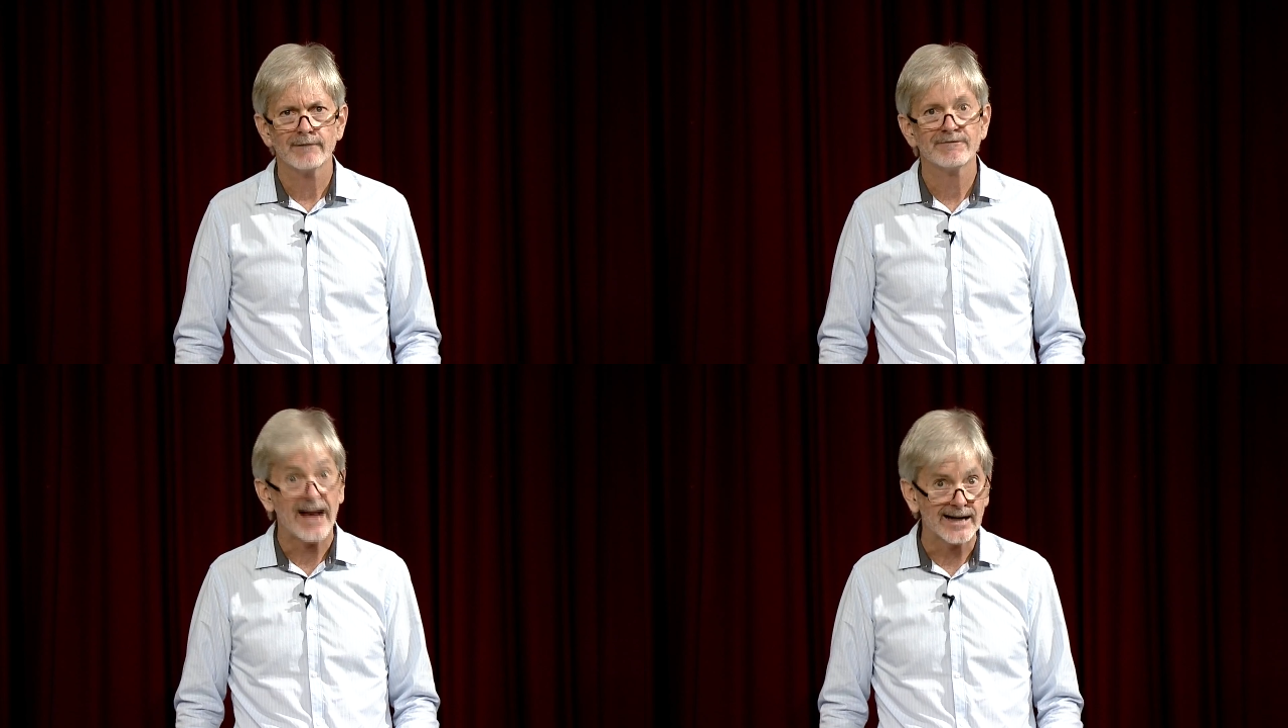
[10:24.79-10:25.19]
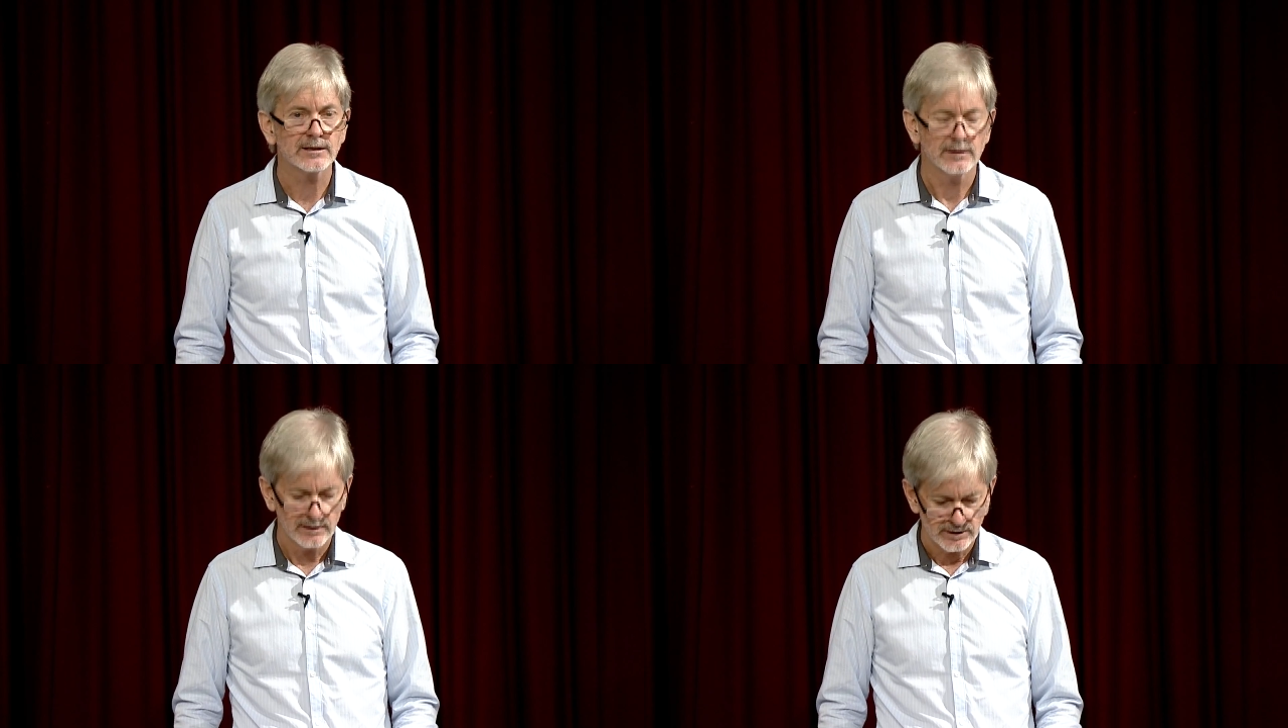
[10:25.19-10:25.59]

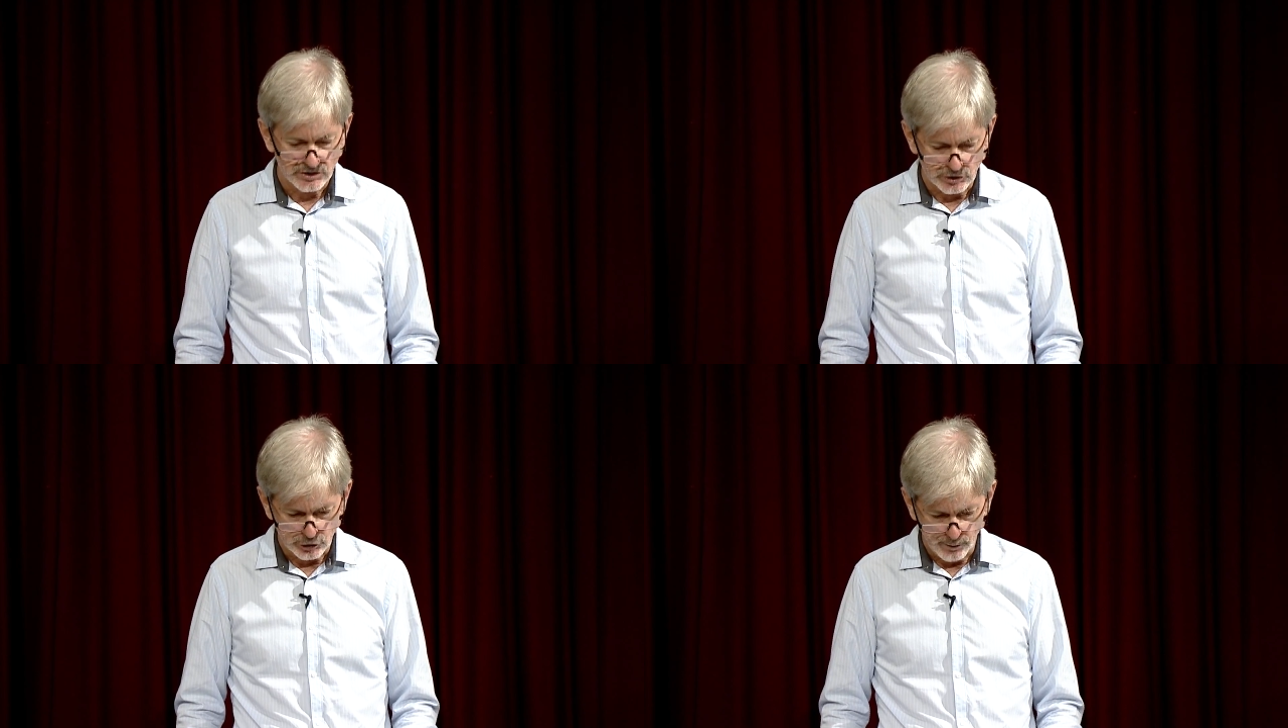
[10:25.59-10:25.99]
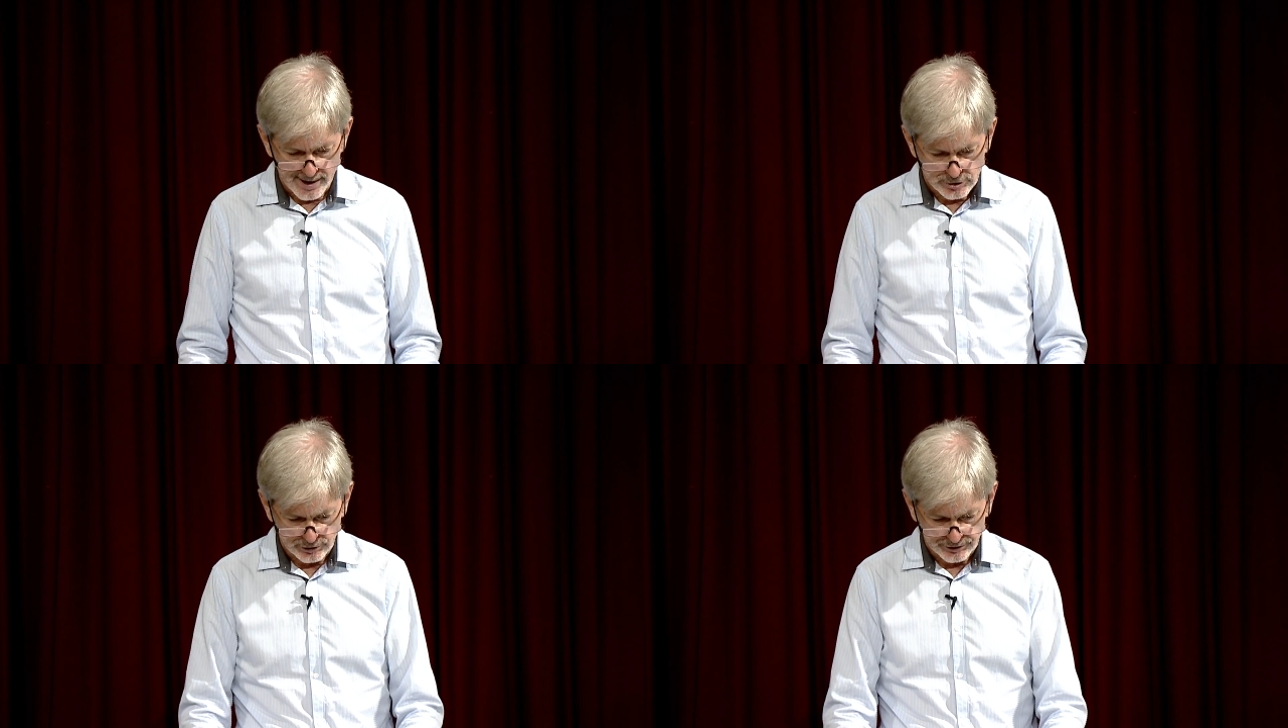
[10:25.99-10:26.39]
fact
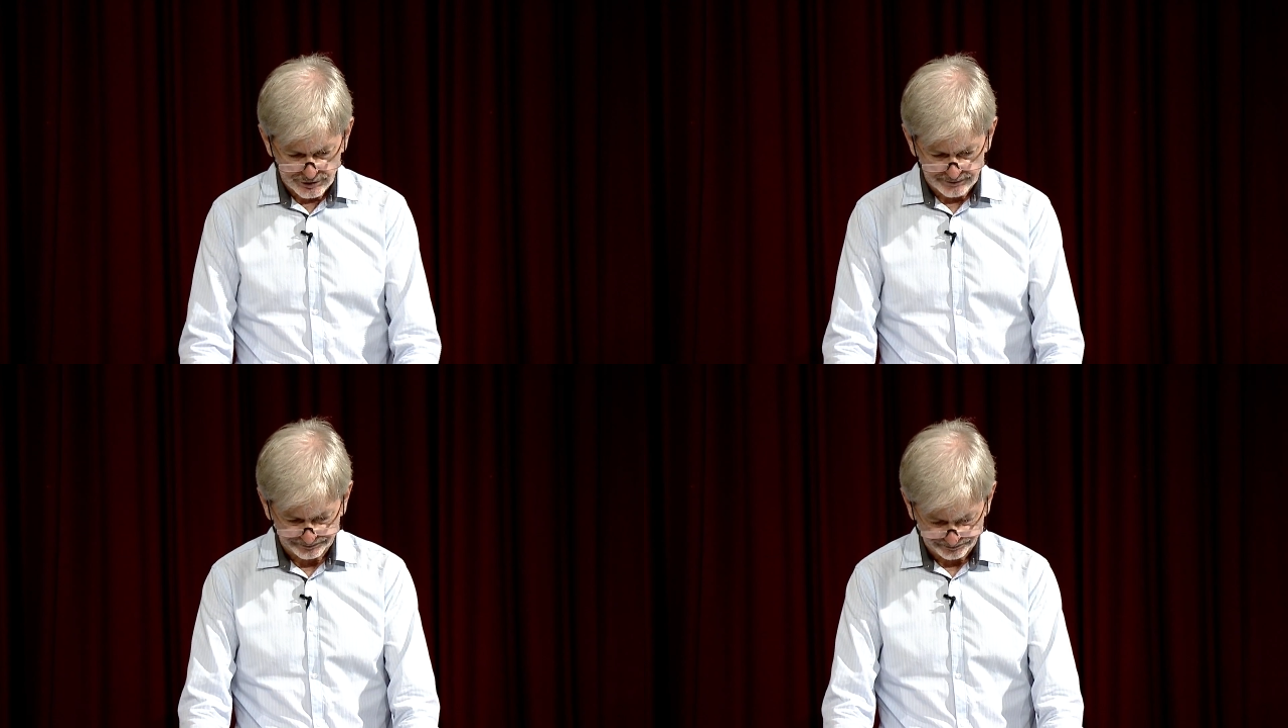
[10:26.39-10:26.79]
situations.